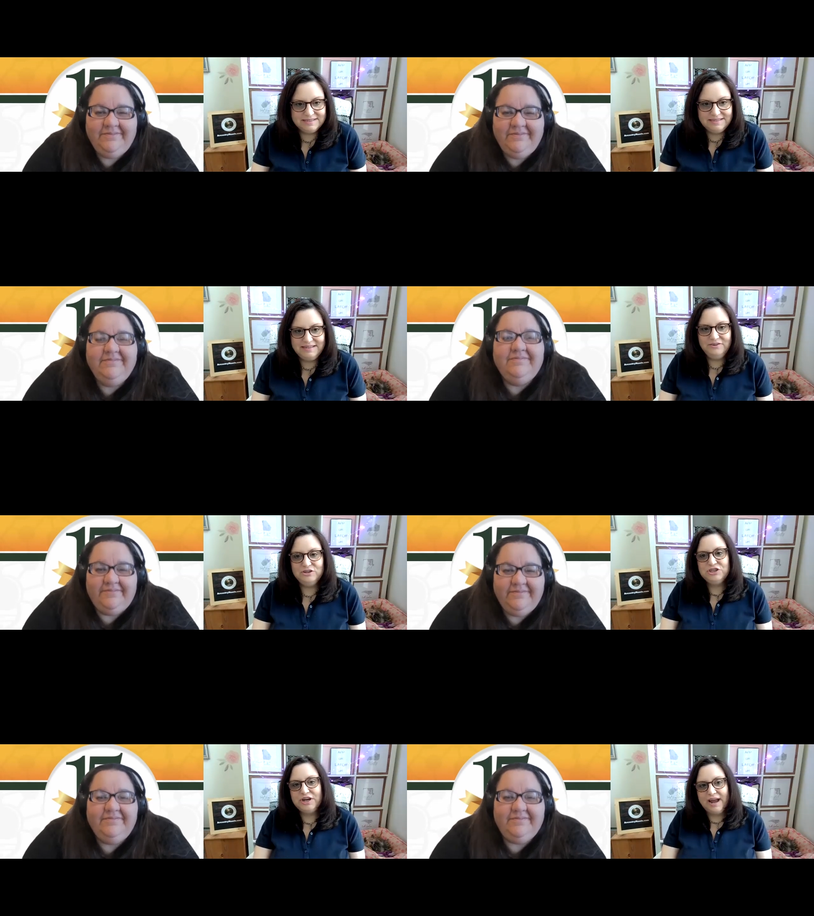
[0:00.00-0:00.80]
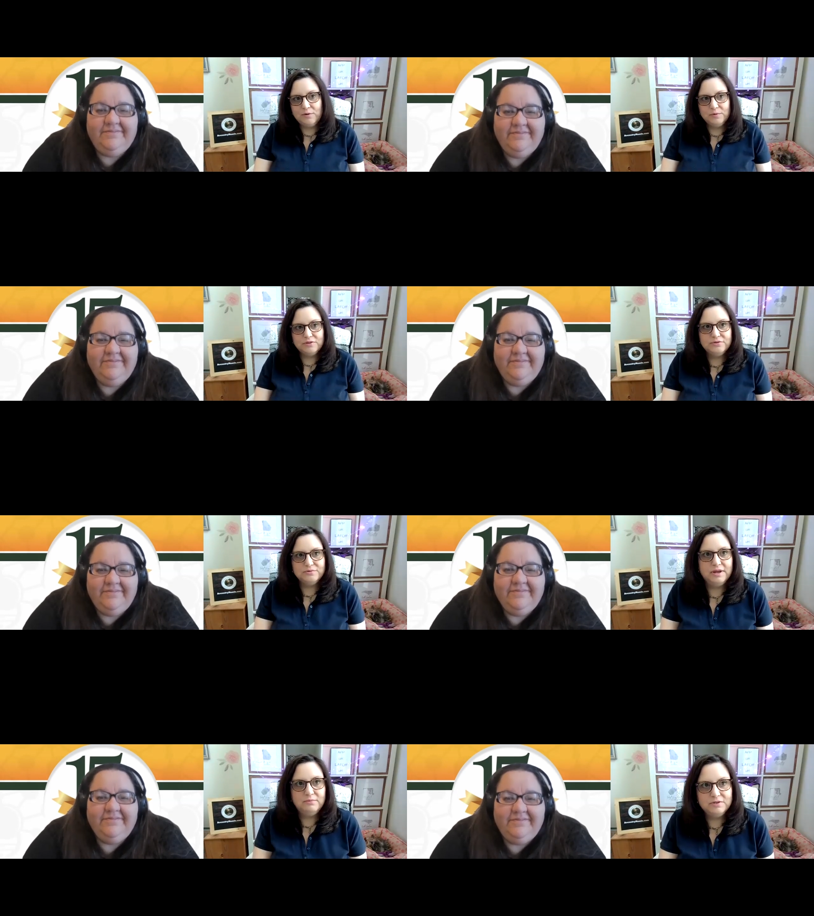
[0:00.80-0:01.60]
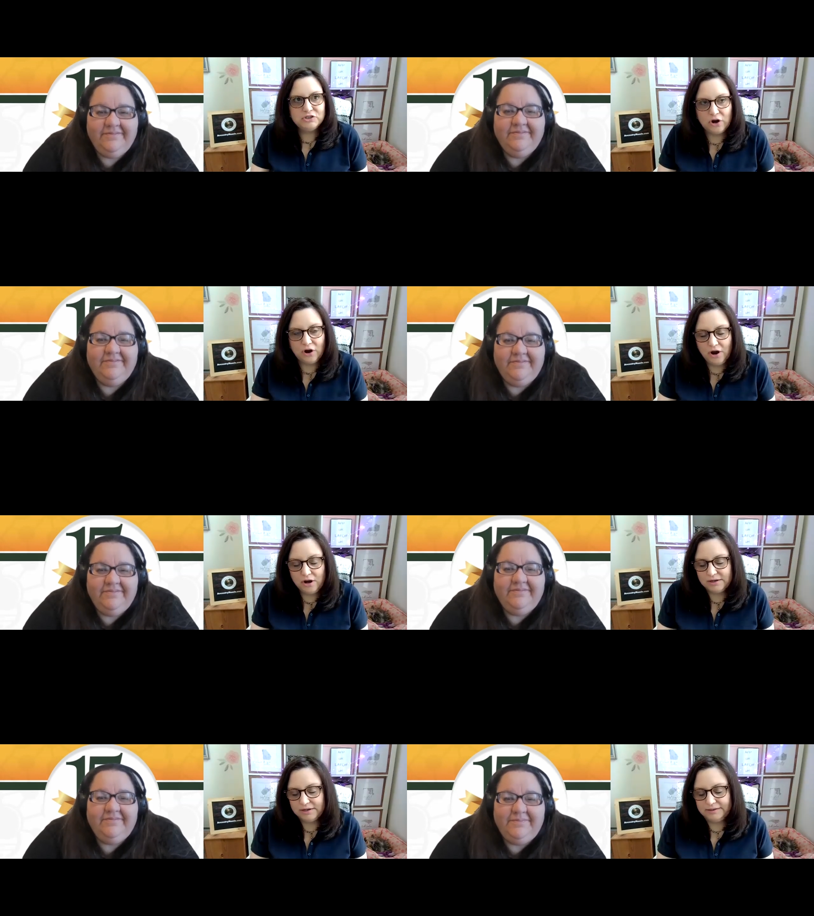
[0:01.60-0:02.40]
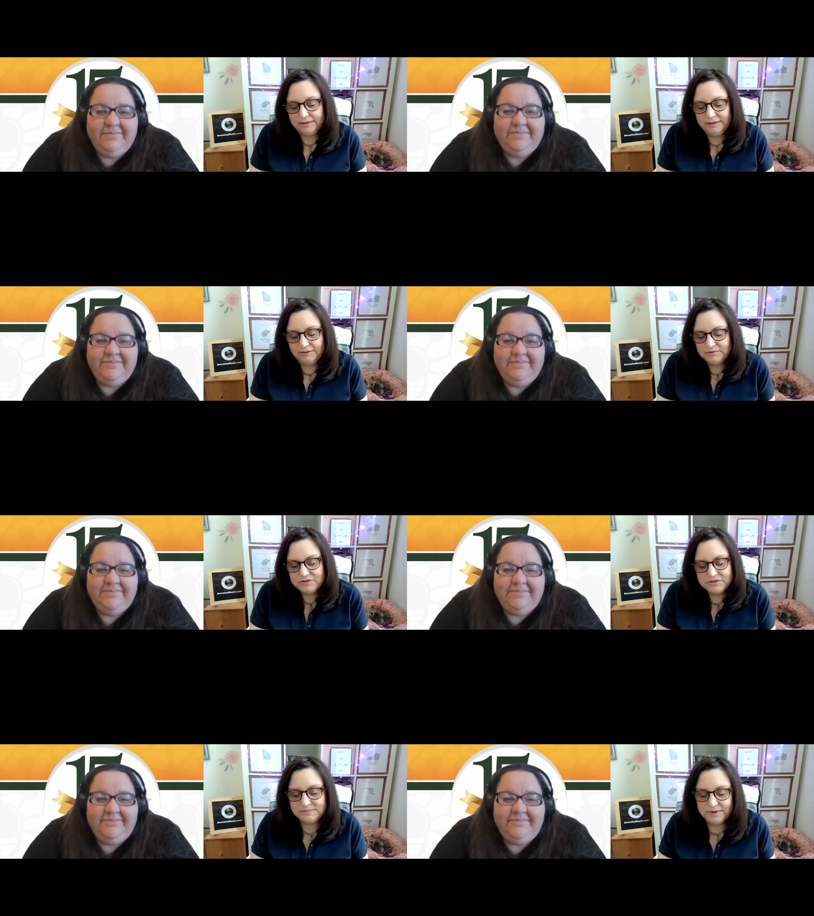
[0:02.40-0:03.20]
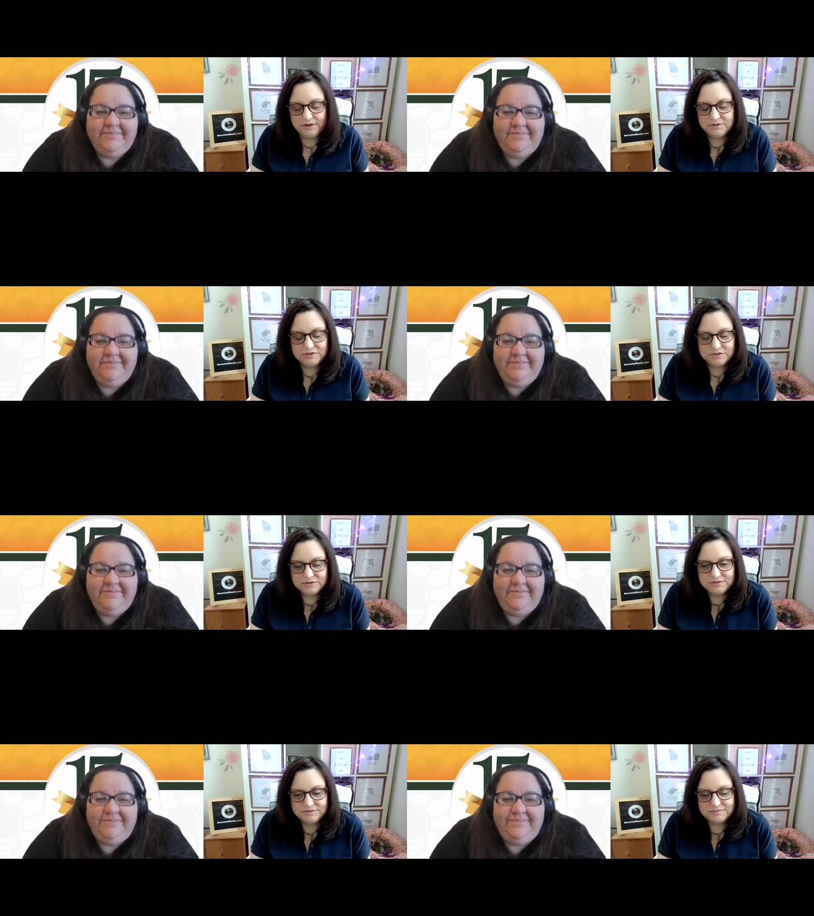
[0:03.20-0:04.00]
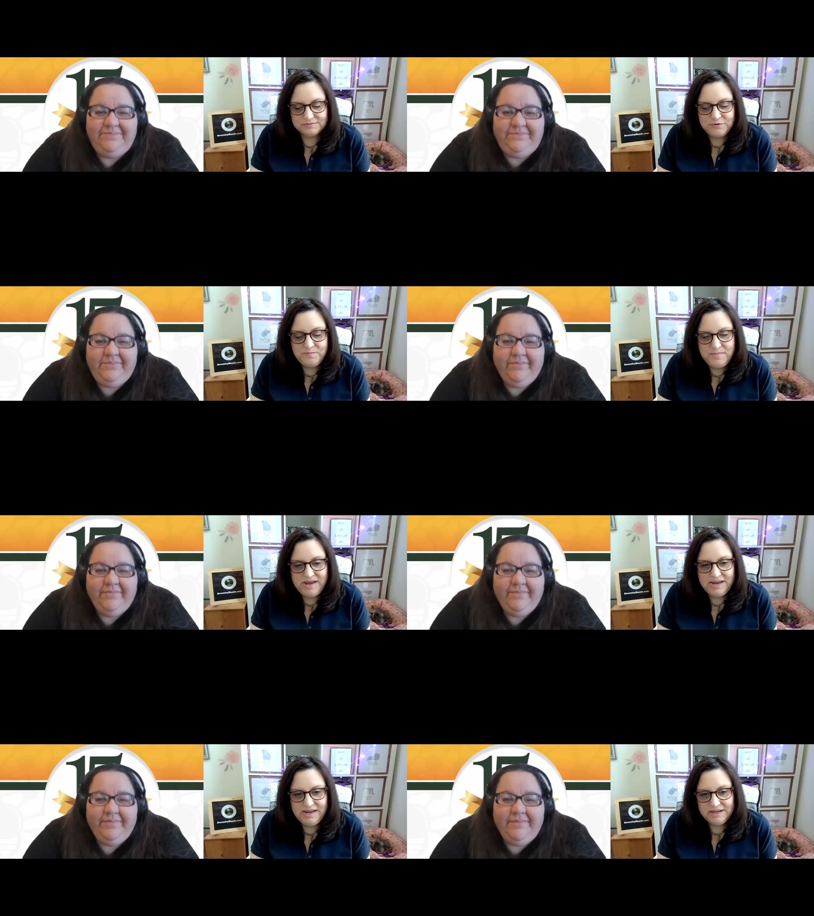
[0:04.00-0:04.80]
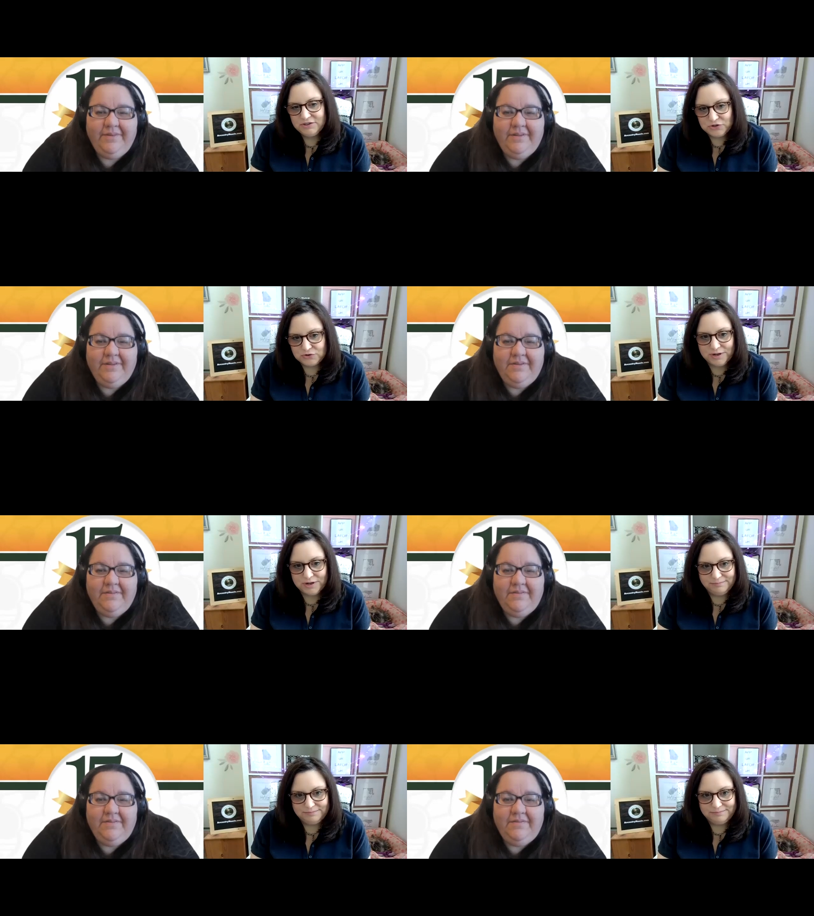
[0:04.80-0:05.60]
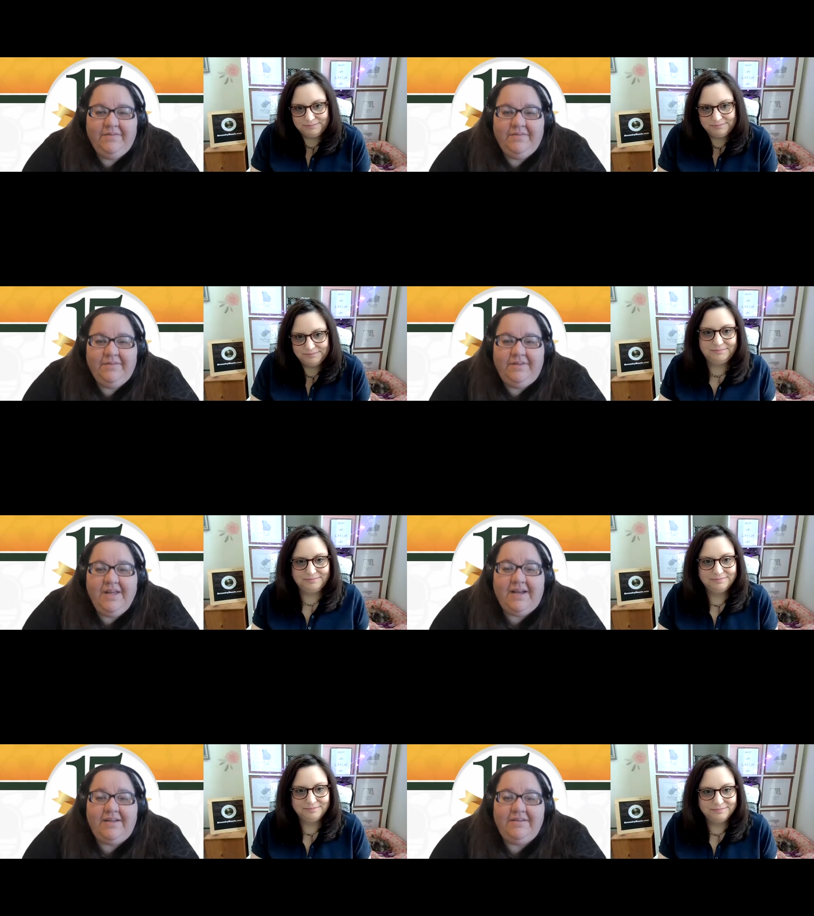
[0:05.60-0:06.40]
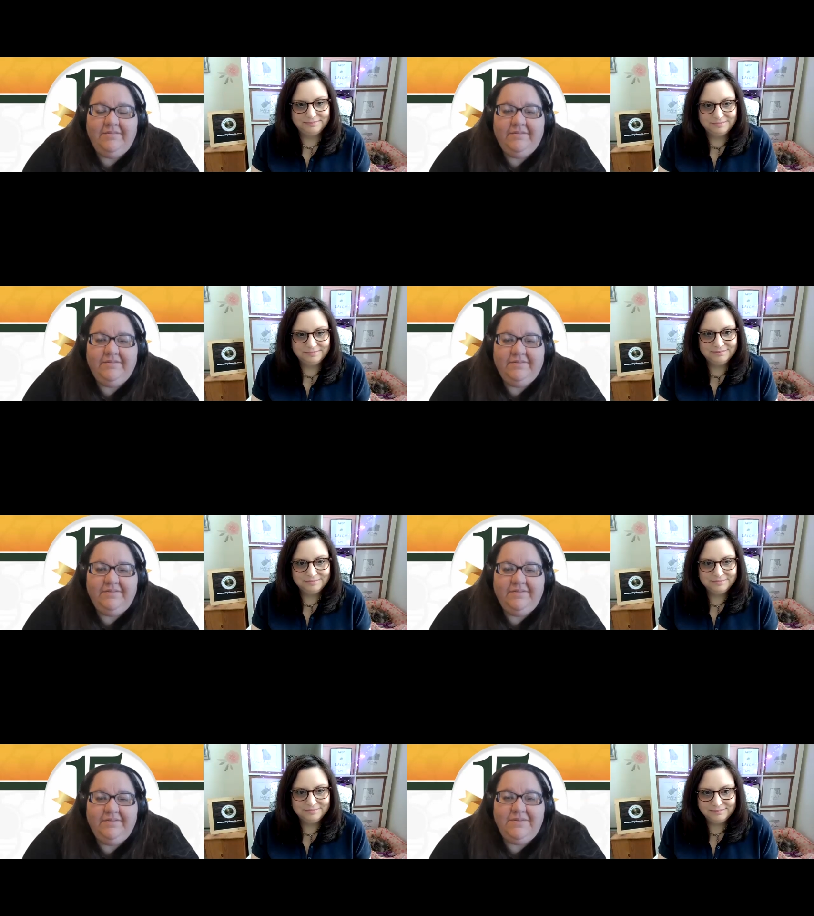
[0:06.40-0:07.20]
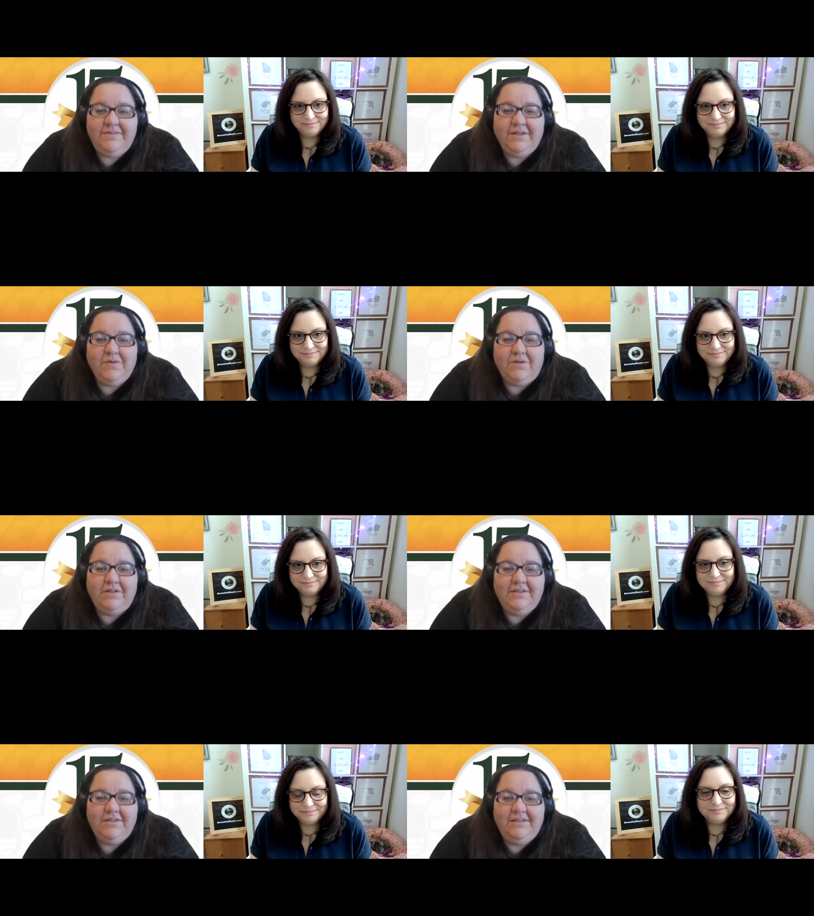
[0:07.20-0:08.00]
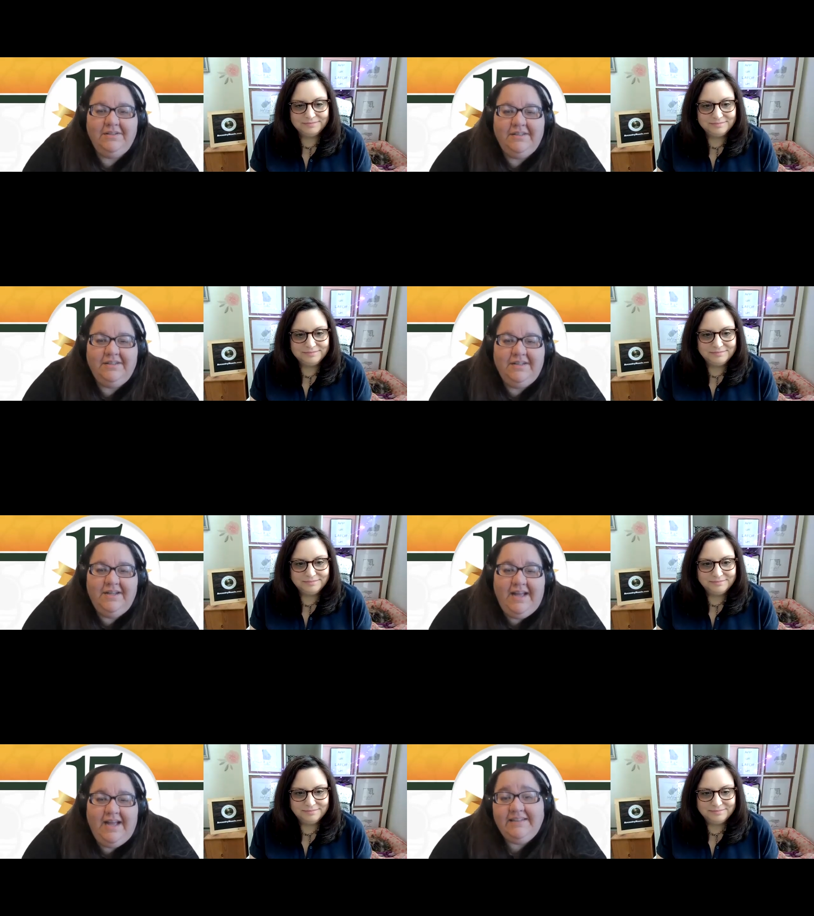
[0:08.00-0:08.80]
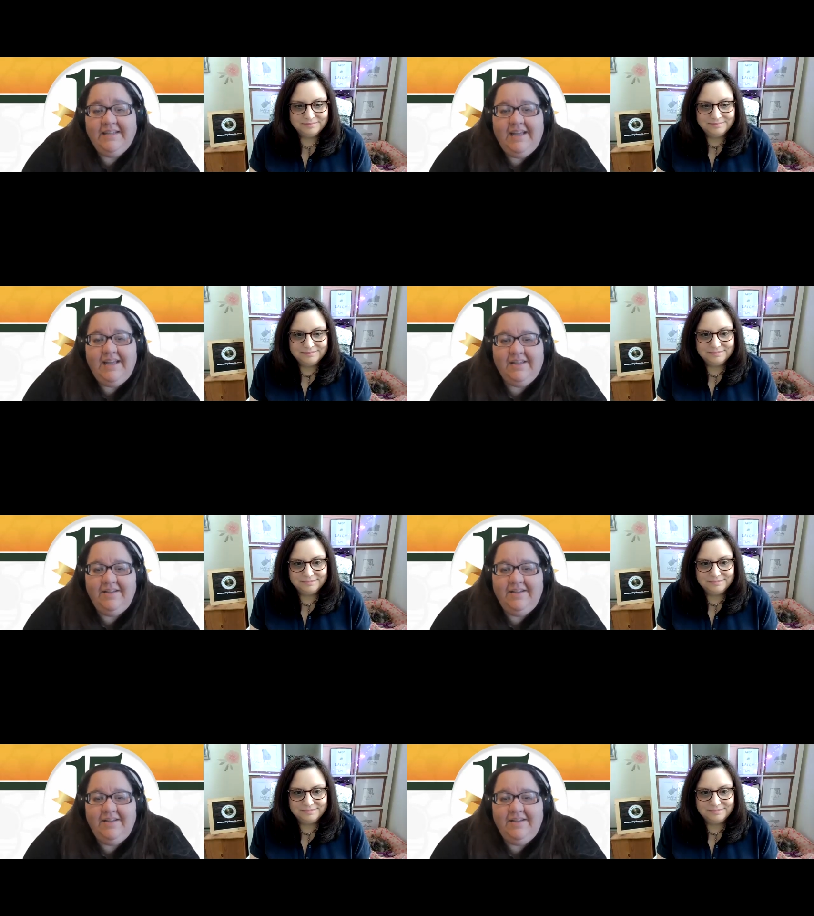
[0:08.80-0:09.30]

Speaker 1: sit there and chat with you. They would talk, and, and it was just it was just to me history.
Speaker 2: Yeah, that's really cool. And cake. I